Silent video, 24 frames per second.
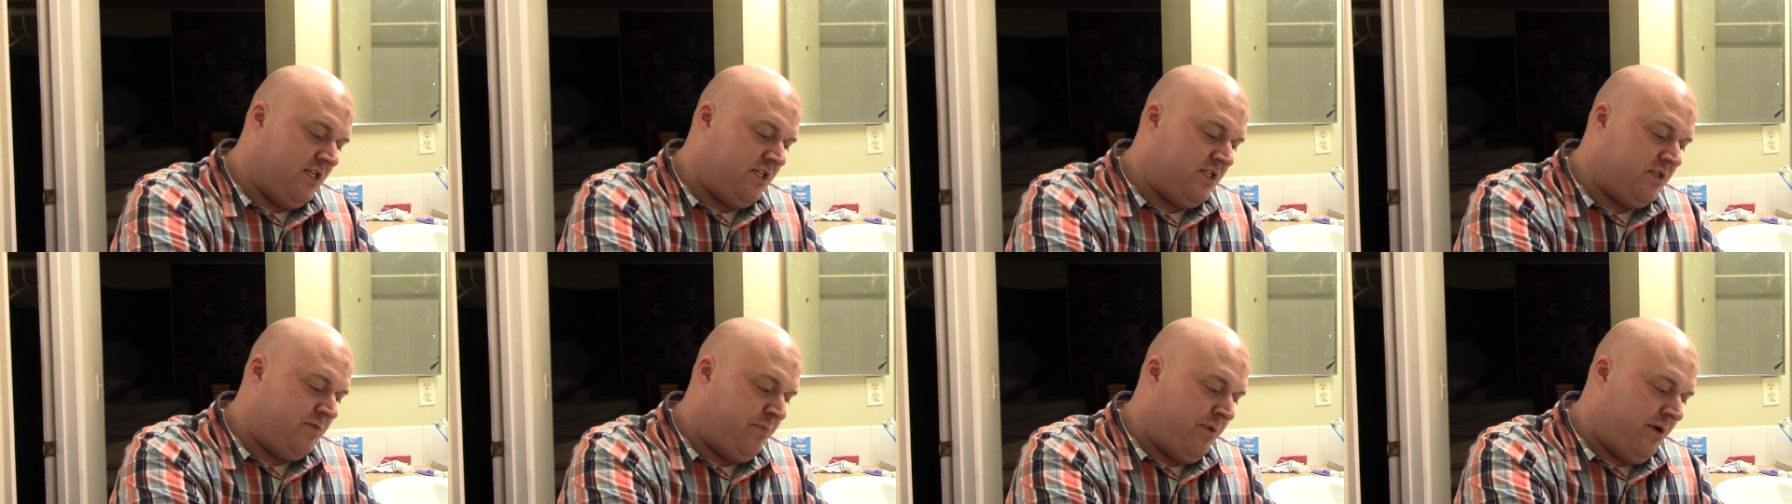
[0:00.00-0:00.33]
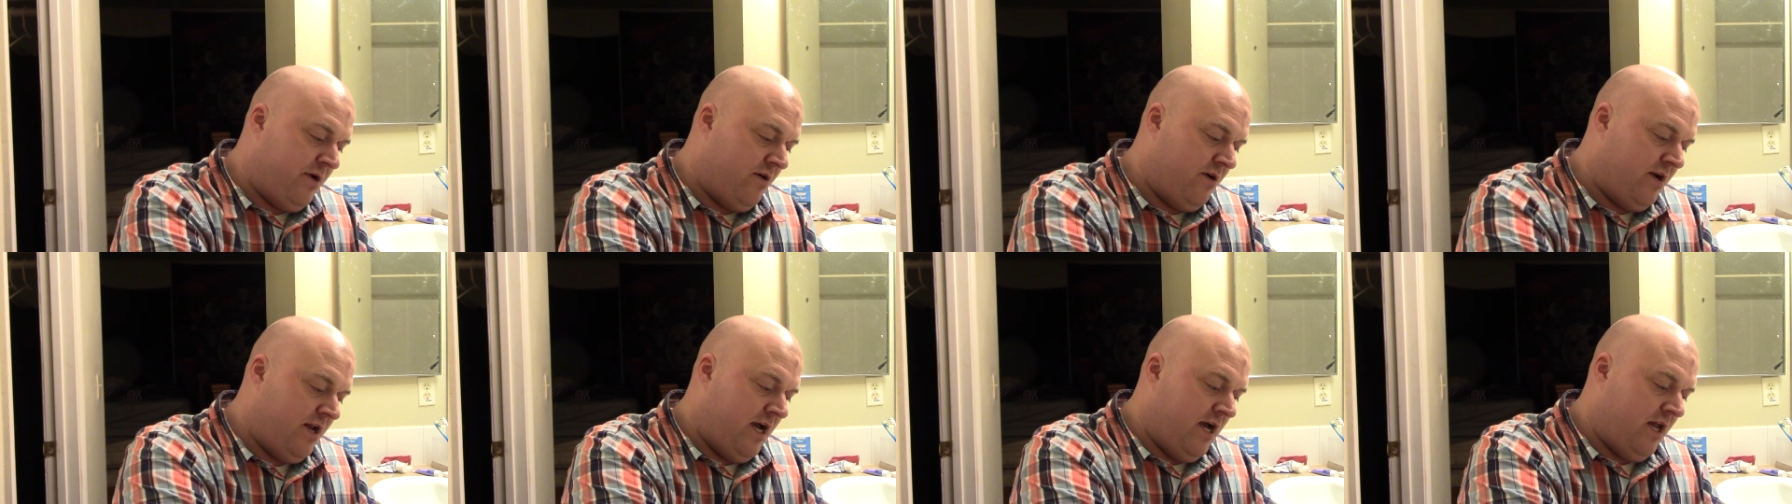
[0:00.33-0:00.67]

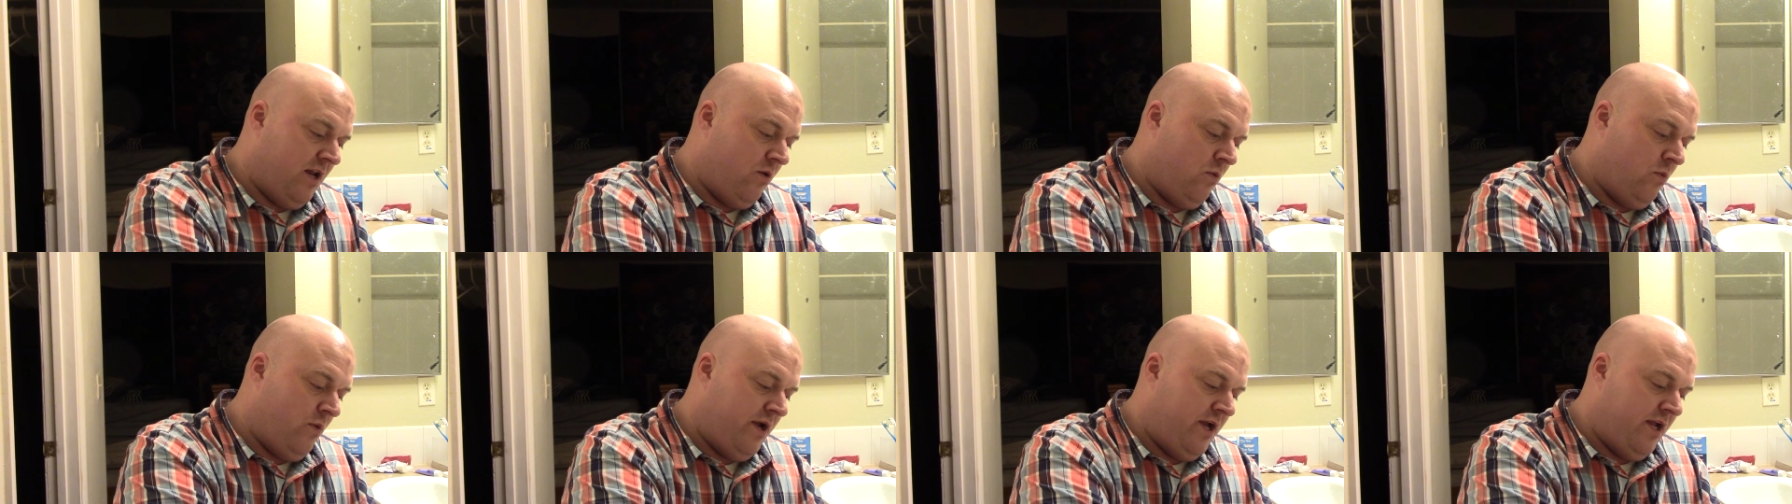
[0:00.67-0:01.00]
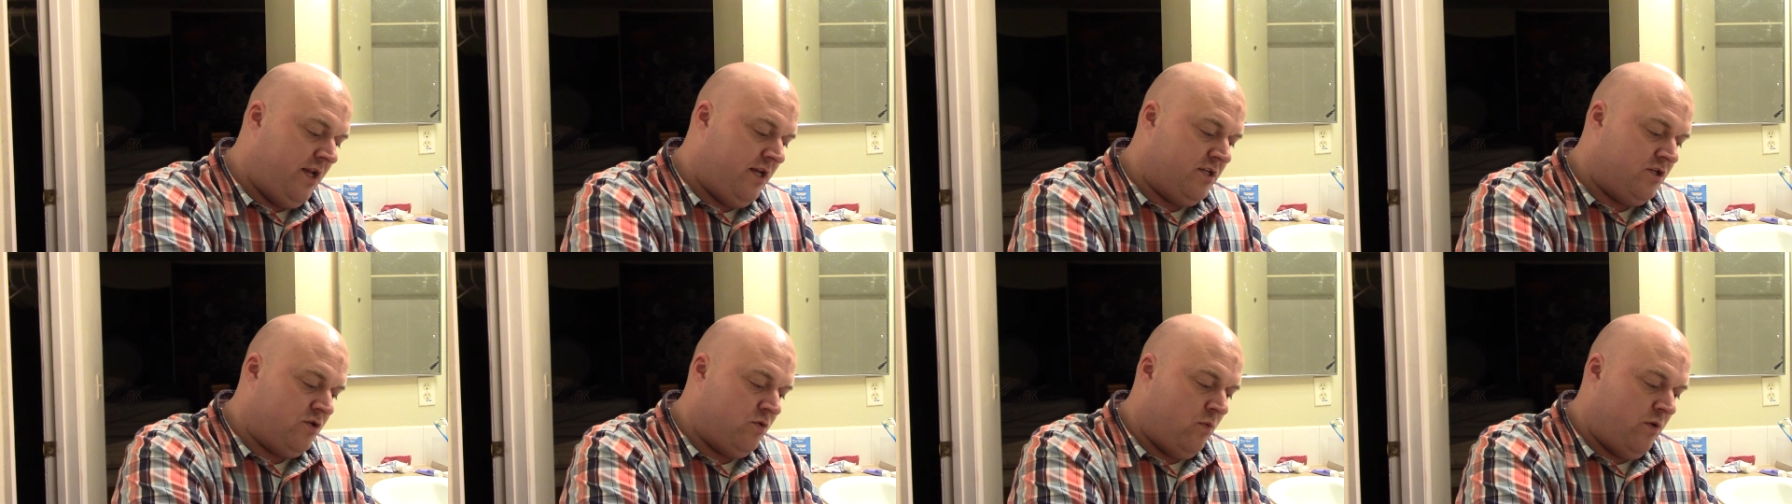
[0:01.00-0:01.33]
Spirit
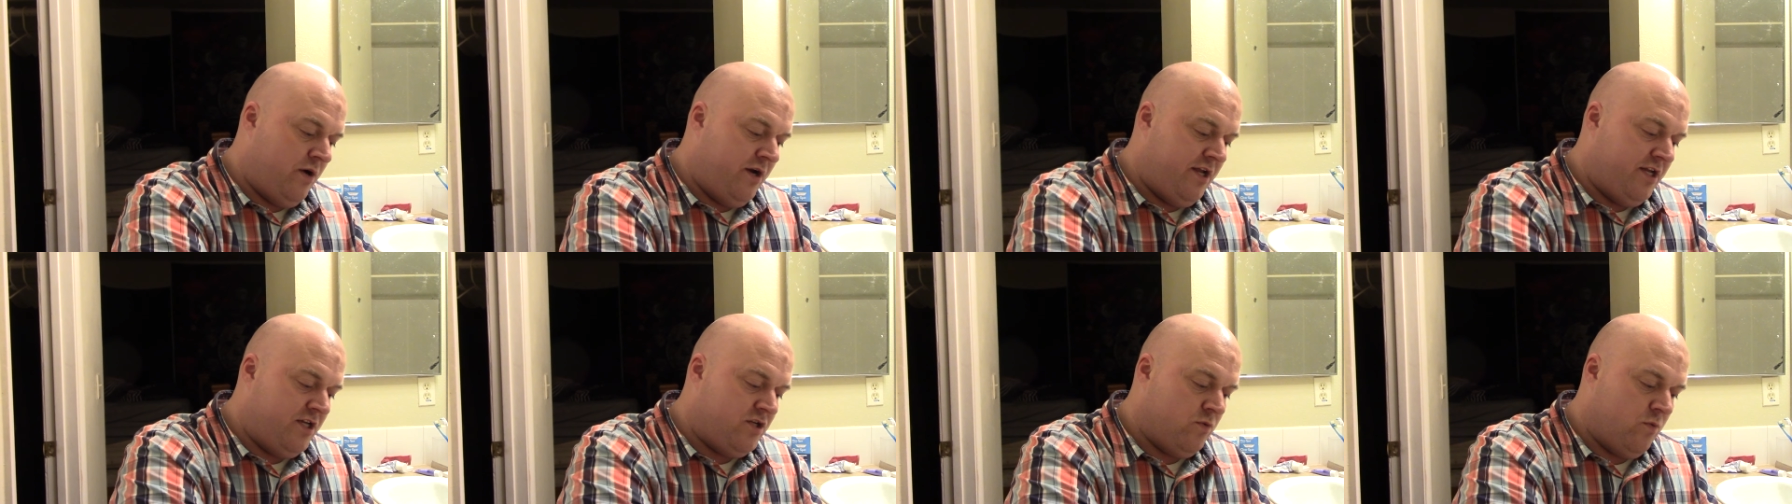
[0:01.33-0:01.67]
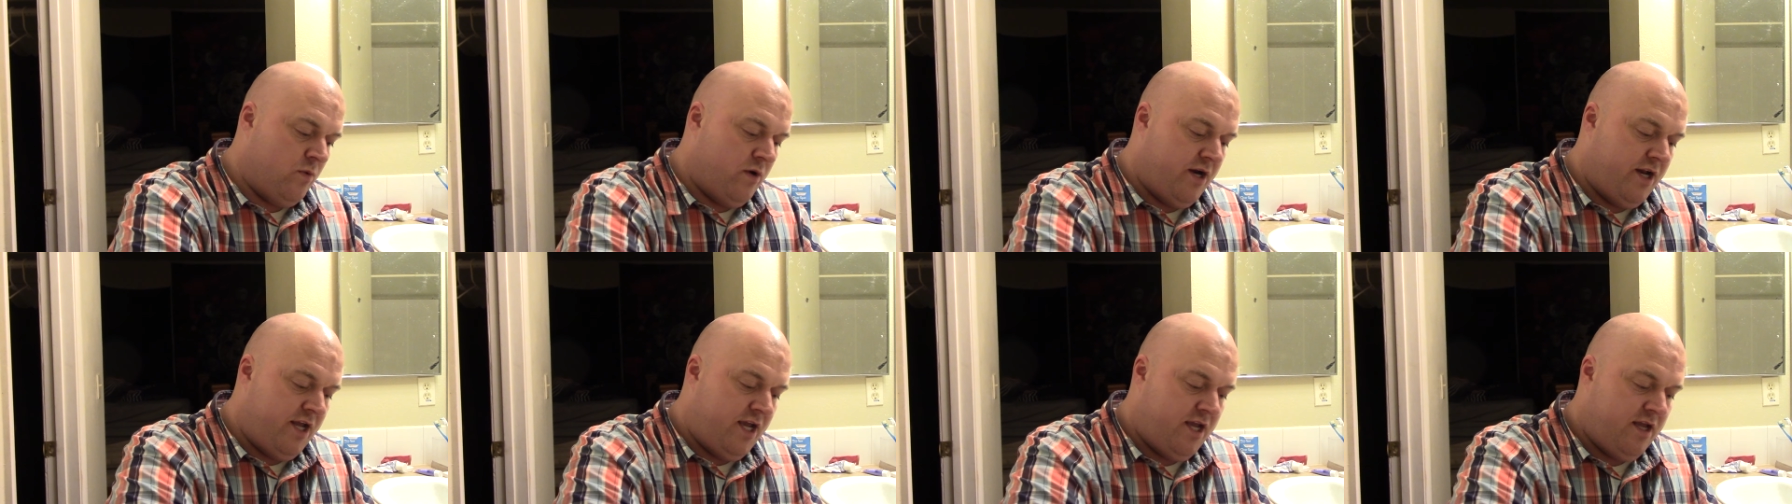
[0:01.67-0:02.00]
Halloween
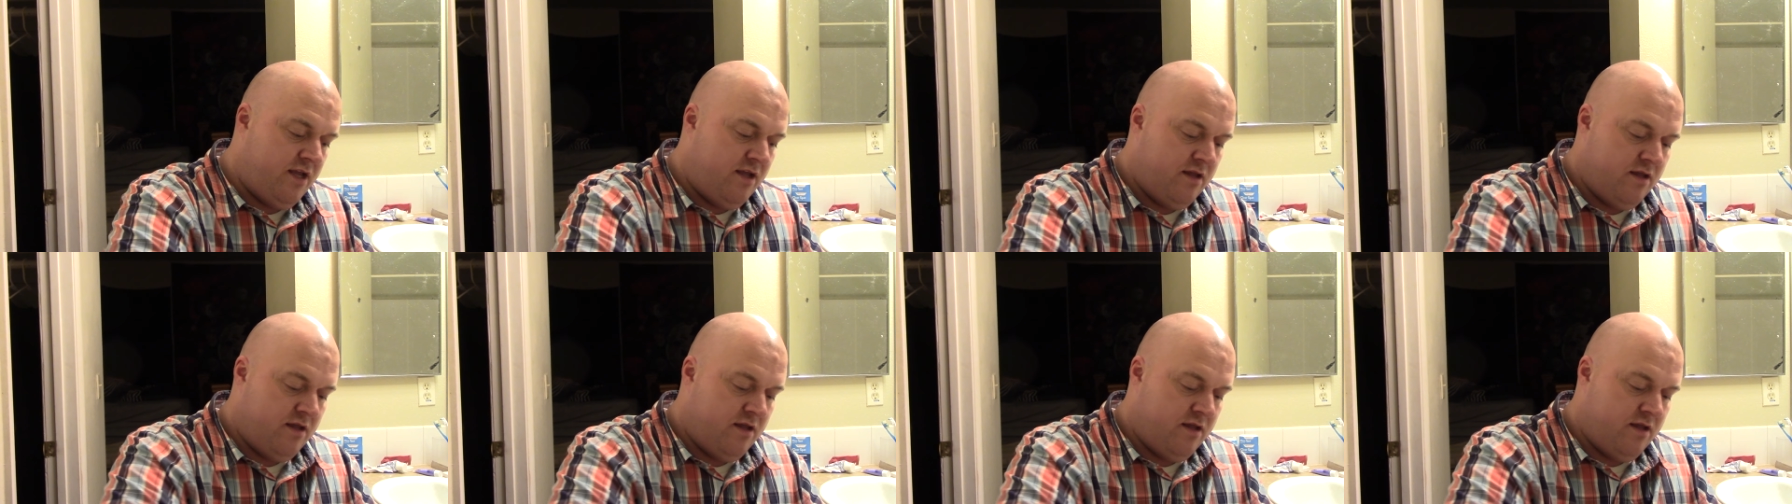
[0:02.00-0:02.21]
2021